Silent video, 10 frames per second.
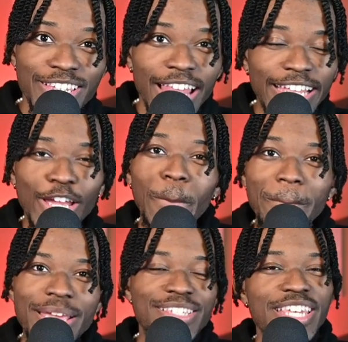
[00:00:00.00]
Like they're
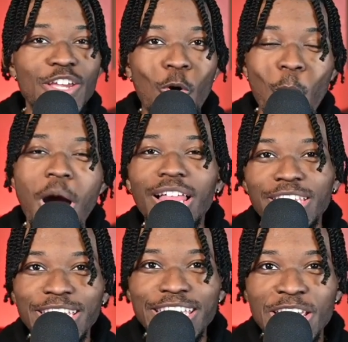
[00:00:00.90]
missing
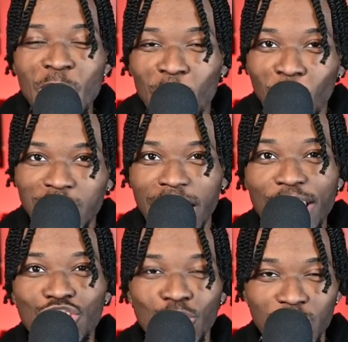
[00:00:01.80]
quality
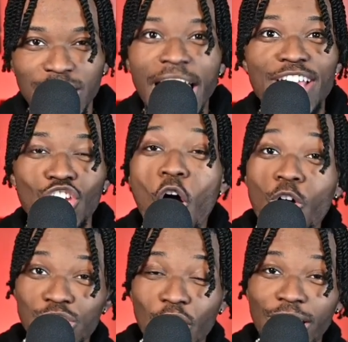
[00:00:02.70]
rotational slash
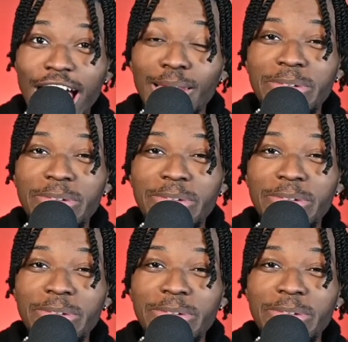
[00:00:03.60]
all-star caliber